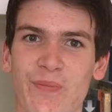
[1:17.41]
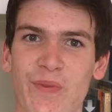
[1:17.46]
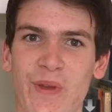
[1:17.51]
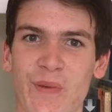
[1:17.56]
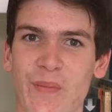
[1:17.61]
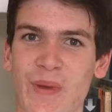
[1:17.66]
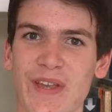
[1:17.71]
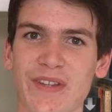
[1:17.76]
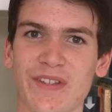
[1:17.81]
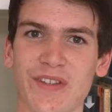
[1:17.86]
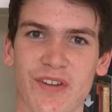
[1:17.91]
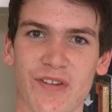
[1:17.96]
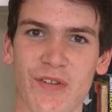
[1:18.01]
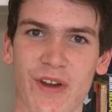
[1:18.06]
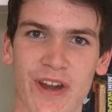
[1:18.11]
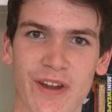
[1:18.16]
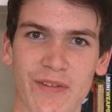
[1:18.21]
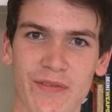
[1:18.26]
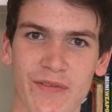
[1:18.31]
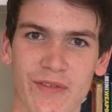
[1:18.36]
makes it
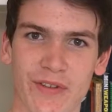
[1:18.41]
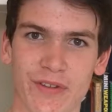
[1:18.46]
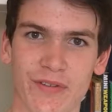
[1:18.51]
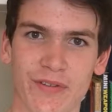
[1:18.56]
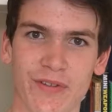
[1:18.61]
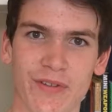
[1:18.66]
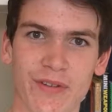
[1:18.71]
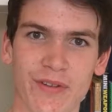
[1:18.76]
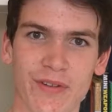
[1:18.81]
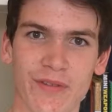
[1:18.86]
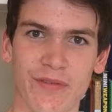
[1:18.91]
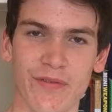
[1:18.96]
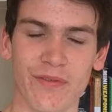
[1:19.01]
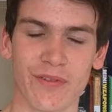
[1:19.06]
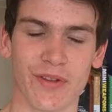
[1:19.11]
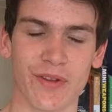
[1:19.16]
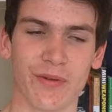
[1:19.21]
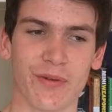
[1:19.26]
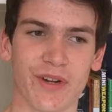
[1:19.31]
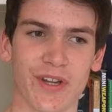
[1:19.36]
great
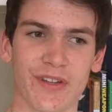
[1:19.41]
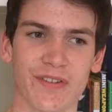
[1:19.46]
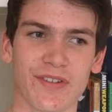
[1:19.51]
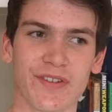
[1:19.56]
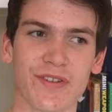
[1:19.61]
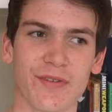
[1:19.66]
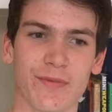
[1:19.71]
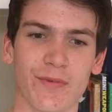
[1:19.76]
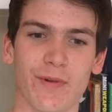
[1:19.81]
for the audience to